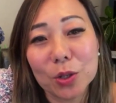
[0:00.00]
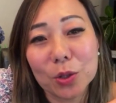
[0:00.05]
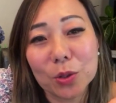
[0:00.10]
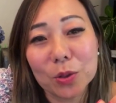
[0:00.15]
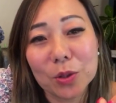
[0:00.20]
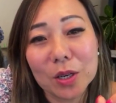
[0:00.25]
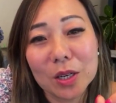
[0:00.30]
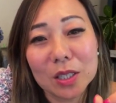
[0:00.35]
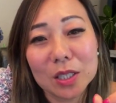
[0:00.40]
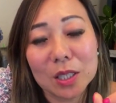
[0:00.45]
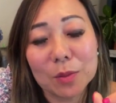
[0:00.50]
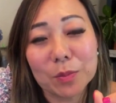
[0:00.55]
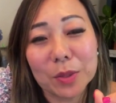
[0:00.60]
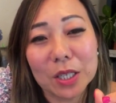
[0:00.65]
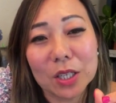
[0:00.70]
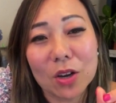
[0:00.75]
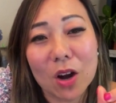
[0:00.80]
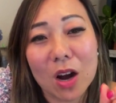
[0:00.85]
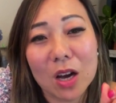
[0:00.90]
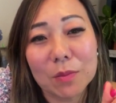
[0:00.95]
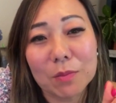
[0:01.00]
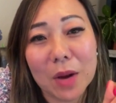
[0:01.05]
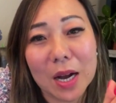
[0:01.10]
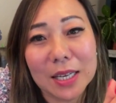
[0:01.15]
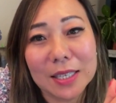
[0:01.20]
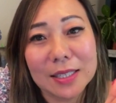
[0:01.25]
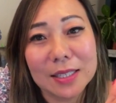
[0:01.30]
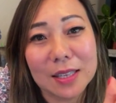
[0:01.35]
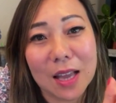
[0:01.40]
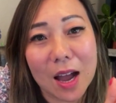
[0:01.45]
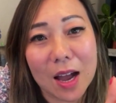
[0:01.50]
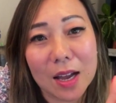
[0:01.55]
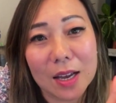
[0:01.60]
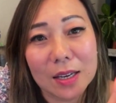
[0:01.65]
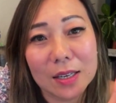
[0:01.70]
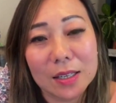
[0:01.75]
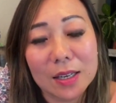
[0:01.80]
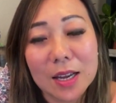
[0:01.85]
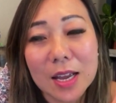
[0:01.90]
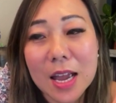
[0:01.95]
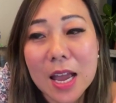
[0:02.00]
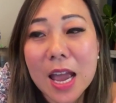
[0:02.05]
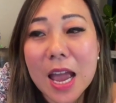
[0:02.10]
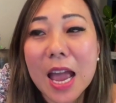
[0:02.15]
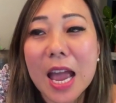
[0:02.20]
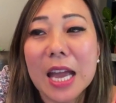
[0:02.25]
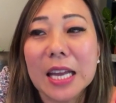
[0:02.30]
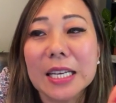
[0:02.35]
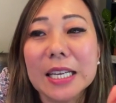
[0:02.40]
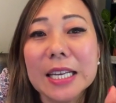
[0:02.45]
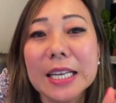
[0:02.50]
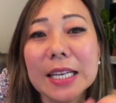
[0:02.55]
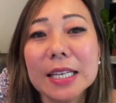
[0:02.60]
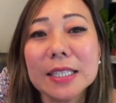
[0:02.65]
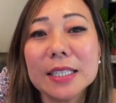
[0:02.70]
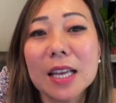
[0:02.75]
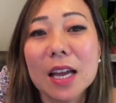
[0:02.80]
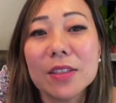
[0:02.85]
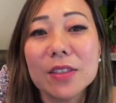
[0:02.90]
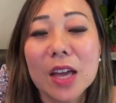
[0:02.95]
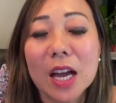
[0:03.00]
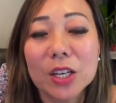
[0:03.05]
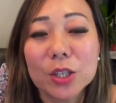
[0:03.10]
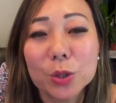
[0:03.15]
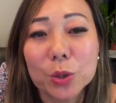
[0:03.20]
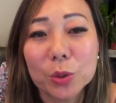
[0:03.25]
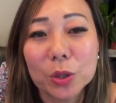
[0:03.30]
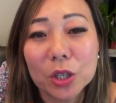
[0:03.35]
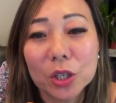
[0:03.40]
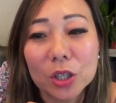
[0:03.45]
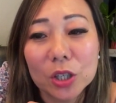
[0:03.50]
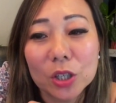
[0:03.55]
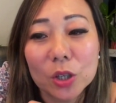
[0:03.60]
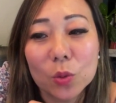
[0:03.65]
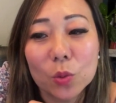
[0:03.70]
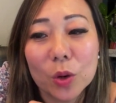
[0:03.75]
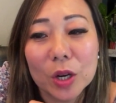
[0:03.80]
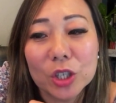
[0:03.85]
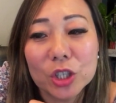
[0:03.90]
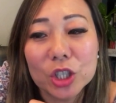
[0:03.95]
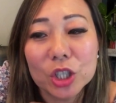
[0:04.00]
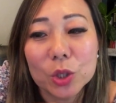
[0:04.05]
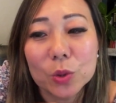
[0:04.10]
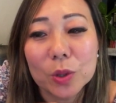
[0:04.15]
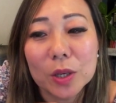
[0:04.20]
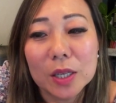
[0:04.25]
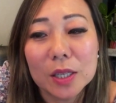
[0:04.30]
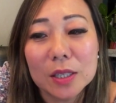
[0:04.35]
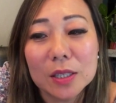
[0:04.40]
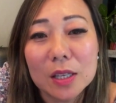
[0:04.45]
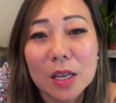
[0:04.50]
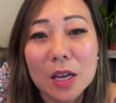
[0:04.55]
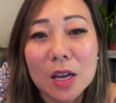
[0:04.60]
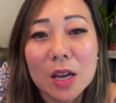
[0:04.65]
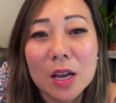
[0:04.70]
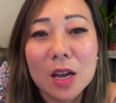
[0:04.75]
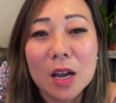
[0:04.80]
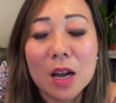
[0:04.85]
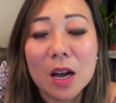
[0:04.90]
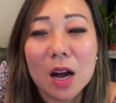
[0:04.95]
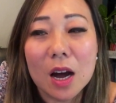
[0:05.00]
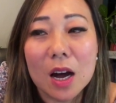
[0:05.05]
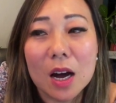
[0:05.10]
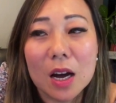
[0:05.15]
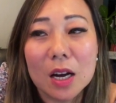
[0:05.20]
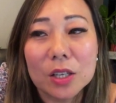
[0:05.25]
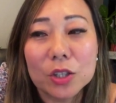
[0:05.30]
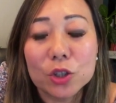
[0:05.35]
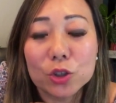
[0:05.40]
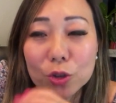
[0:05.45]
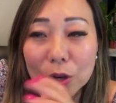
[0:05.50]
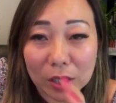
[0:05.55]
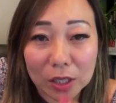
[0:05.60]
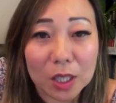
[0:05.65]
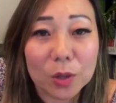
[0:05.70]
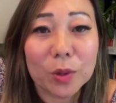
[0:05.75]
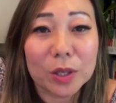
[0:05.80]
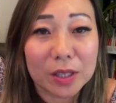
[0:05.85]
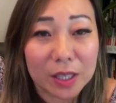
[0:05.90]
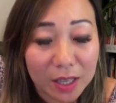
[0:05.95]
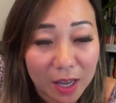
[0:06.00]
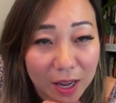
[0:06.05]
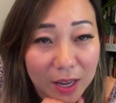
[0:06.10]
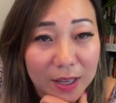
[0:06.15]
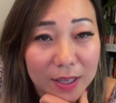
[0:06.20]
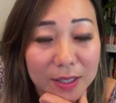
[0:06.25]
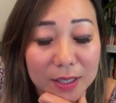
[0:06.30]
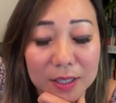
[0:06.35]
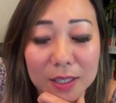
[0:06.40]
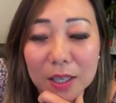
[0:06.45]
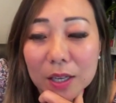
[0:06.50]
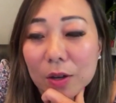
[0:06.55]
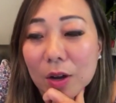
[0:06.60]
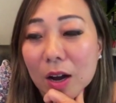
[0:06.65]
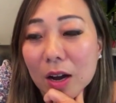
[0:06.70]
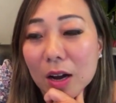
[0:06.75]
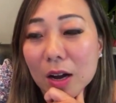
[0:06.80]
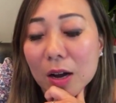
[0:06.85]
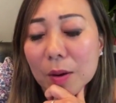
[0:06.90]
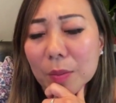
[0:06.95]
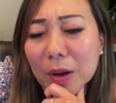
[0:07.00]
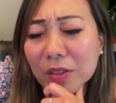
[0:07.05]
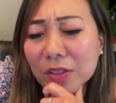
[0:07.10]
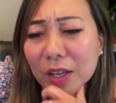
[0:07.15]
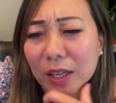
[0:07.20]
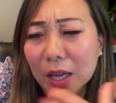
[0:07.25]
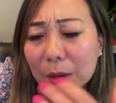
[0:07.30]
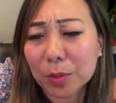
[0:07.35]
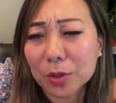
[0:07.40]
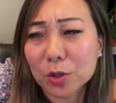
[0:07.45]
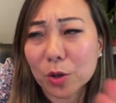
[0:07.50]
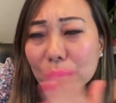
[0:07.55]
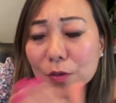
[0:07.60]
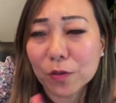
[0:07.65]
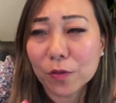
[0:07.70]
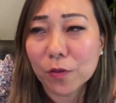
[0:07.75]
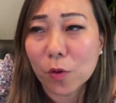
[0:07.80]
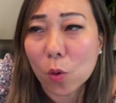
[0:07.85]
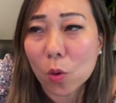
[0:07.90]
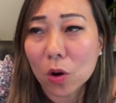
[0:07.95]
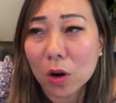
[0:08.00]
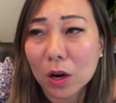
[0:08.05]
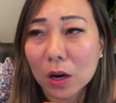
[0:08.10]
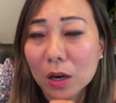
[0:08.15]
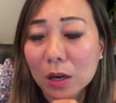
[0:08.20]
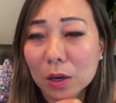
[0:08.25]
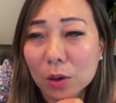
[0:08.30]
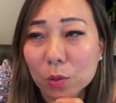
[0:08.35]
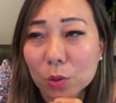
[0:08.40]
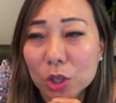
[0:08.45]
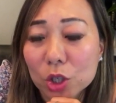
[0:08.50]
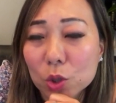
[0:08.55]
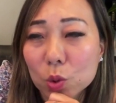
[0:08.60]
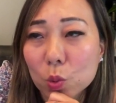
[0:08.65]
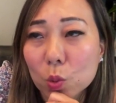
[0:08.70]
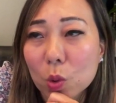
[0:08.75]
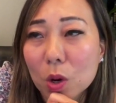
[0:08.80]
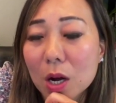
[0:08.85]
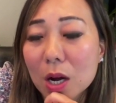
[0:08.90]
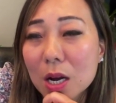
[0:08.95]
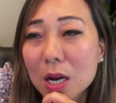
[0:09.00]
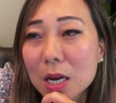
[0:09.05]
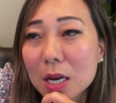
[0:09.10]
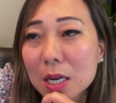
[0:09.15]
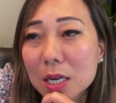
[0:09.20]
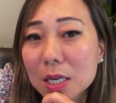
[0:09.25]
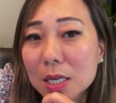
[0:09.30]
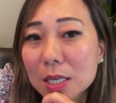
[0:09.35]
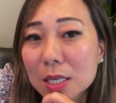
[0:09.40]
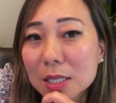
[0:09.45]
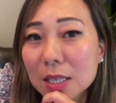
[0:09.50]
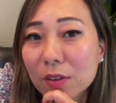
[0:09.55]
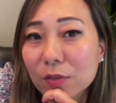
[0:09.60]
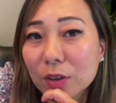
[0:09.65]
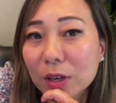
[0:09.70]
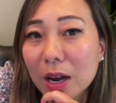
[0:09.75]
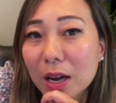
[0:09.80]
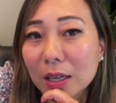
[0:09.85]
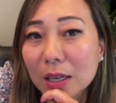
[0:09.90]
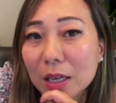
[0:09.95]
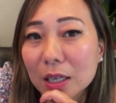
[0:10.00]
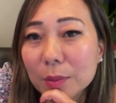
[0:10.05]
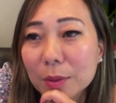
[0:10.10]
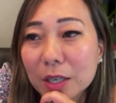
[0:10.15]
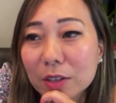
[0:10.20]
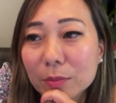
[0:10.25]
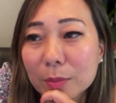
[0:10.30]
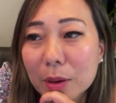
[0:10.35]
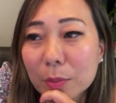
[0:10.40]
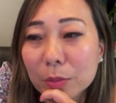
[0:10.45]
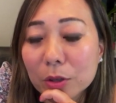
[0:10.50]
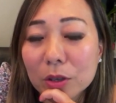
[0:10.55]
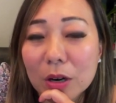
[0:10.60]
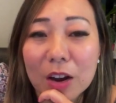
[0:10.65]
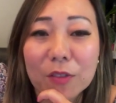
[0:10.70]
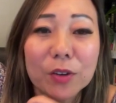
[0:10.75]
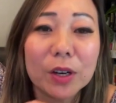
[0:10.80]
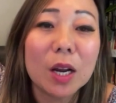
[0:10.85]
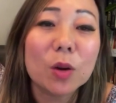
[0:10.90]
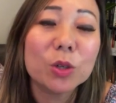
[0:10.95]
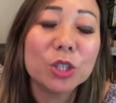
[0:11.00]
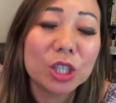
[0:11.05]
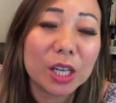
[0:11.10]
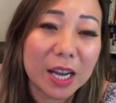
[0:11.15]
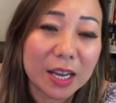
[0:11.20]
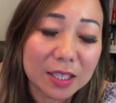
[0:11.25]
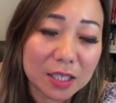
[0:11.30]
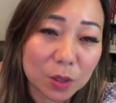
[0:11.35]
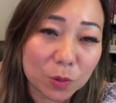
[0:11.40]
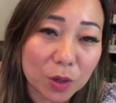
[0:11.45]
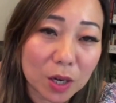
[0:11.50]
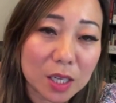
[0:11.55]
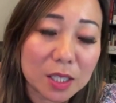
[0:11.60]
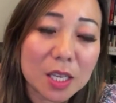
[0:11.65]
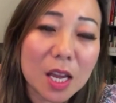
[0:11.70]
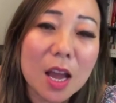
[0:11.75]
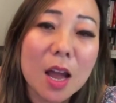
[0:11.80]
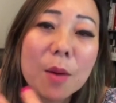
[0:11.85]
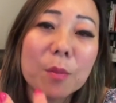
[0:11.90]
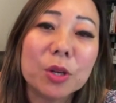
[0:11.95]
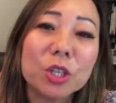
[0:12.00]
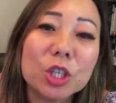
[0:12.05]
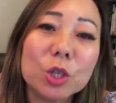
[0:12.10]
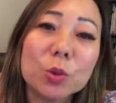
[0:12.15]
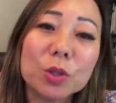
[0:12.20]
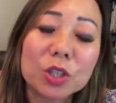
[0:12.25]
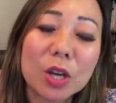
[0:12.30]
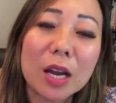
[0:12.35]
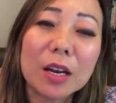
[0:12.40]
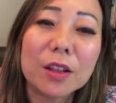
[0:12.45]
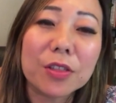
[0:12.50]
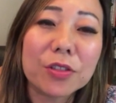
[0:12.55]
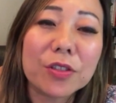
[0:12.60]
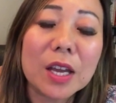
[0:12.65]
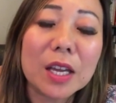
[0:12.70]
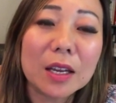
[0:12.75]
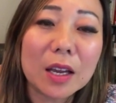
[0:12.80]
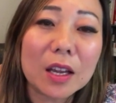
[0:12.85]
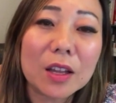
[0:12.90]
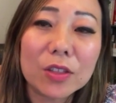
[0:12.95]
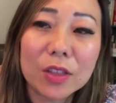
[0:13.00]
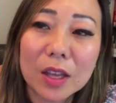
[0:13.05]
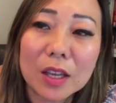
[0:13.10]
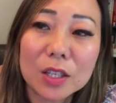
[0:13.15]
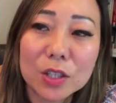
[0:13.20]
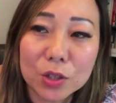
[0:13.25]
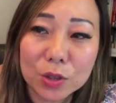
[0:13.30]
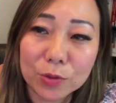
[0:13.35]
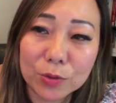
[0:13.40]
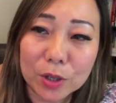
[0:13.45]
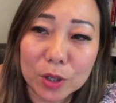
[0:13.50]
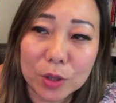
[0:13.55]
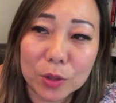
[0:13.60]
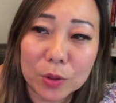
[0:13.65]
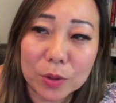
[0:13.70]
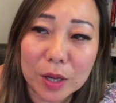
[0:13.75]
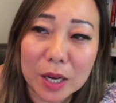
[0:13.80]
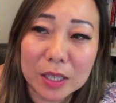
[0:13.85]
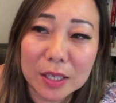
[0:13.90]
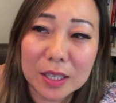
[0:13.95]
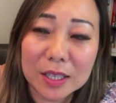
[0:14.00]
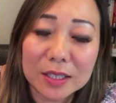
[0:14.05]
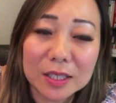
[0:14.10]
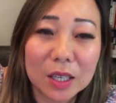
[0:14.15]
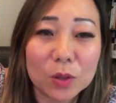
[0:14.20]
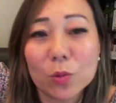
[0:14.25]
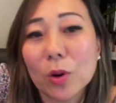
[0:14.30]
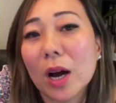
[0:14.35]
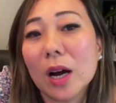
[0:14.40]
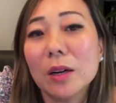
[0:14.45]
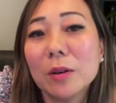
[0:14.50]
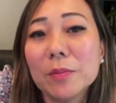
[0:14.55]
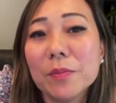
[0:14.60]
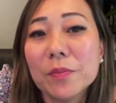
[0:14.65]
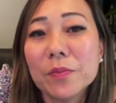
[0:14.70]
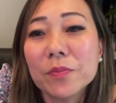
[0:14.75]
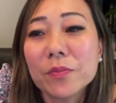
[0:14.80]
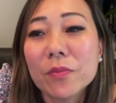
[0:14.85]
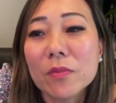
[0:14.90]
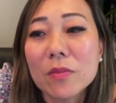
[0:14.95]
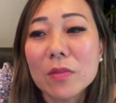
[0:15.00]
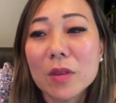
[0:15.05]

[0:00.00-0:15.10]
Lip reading: you to be on my side. And he said that to her when she was struggling with the case. I think episode 4, which was, I forgot. Anybody remember? I forget which case it was, but she was kind of thinking things through. And he said, well,